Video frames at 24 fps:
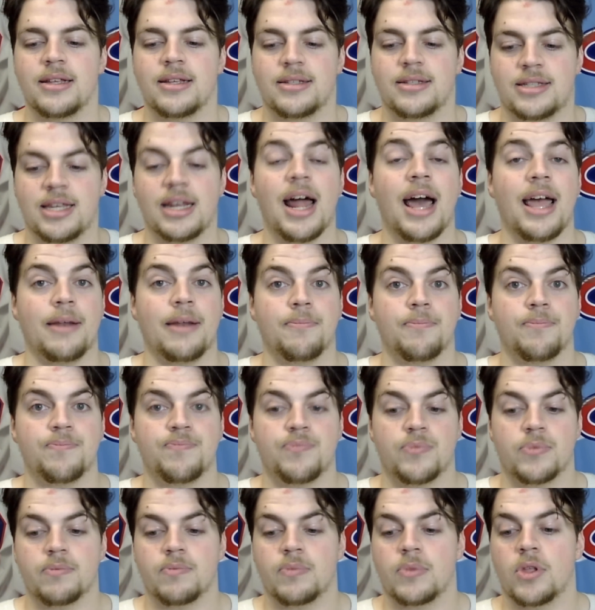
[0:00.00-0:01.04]
Tonight,
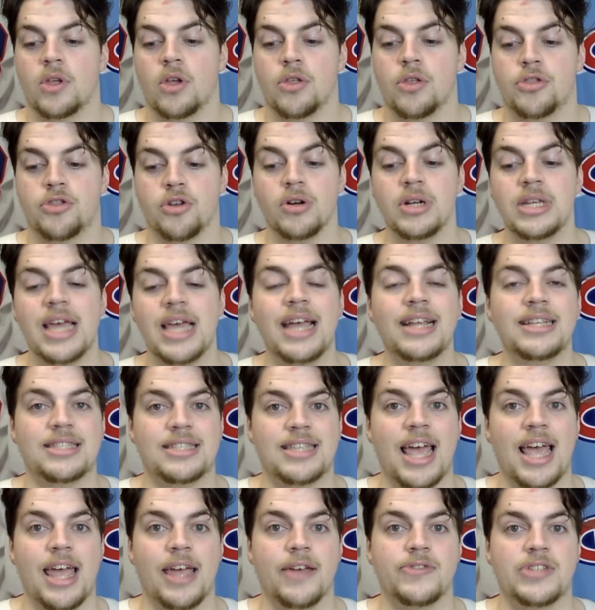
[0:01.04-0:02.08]
38
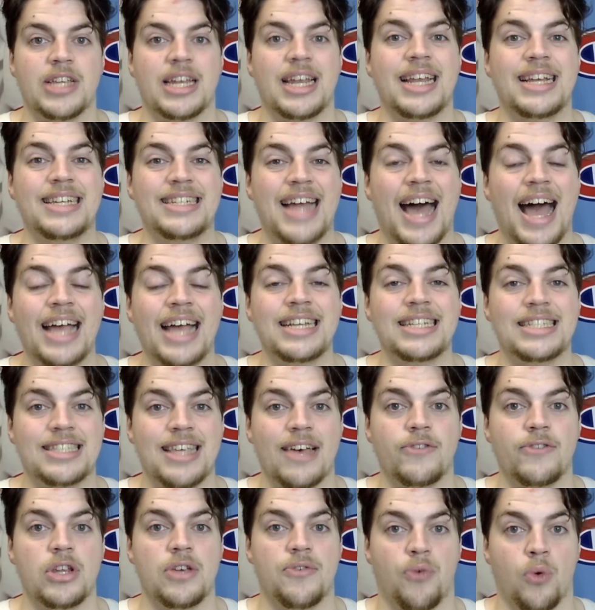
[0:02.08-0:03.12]
saves and a
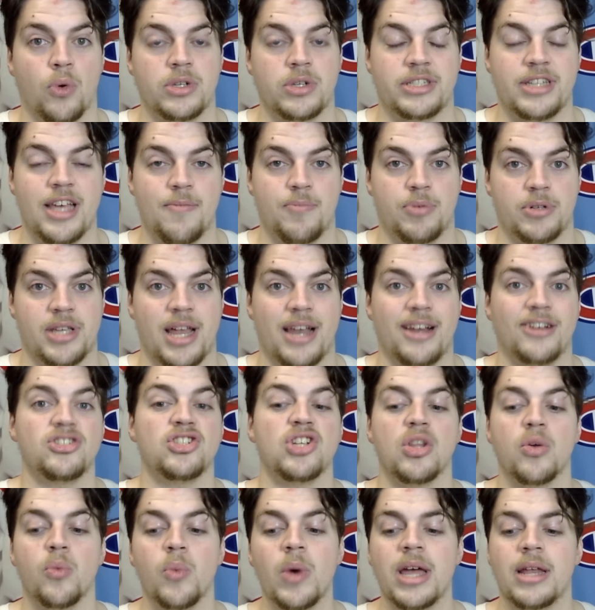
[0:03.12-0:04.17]
.974 save percentage
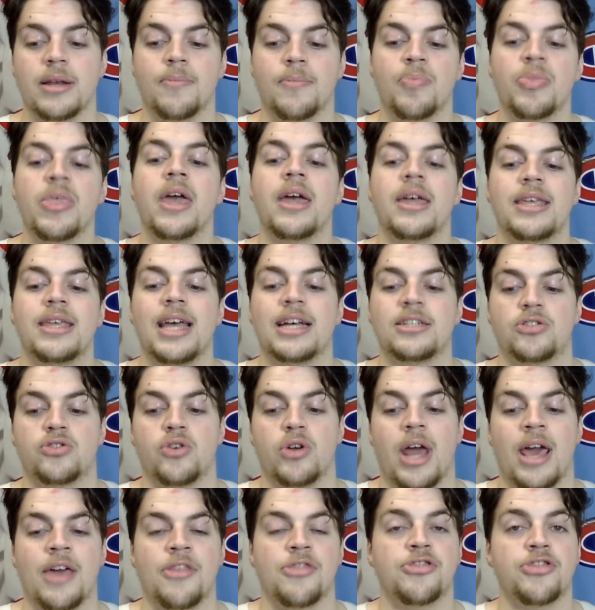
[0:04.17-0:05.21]
in the win.
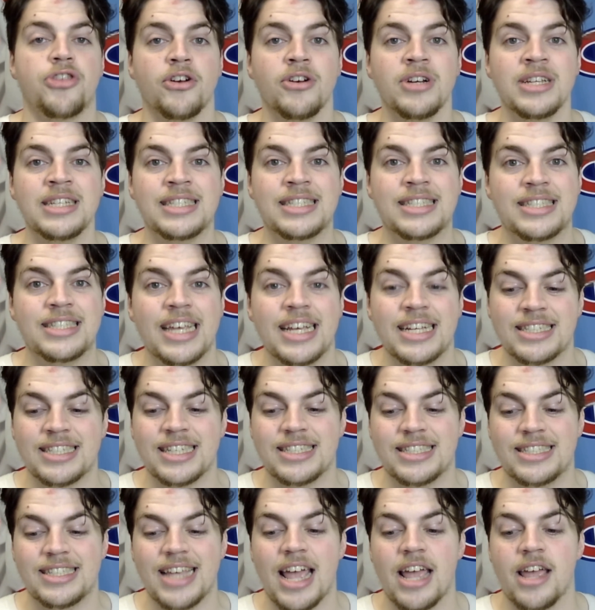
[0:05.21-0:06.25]
Yesterday, 36
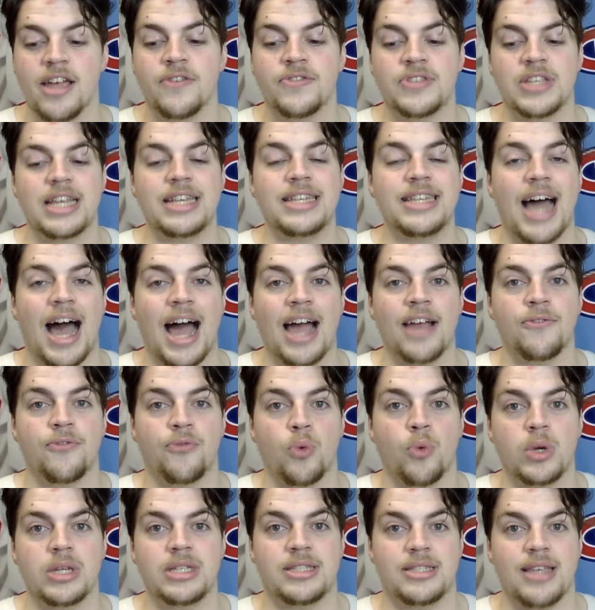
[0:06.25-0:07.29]
saves,
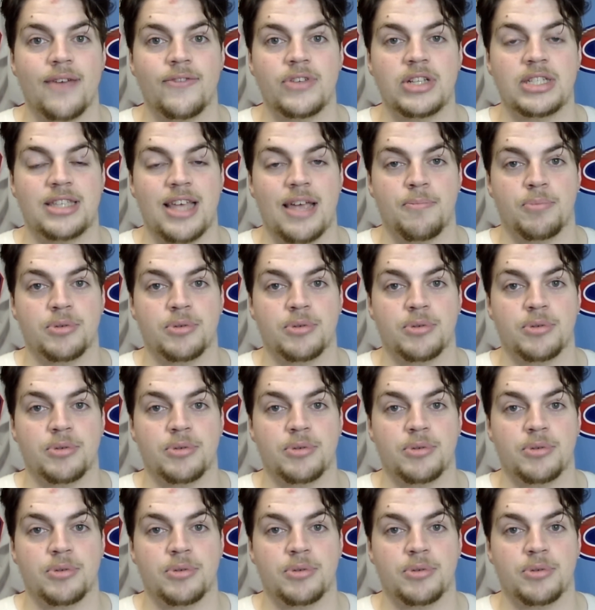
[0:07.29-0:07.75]
.947 save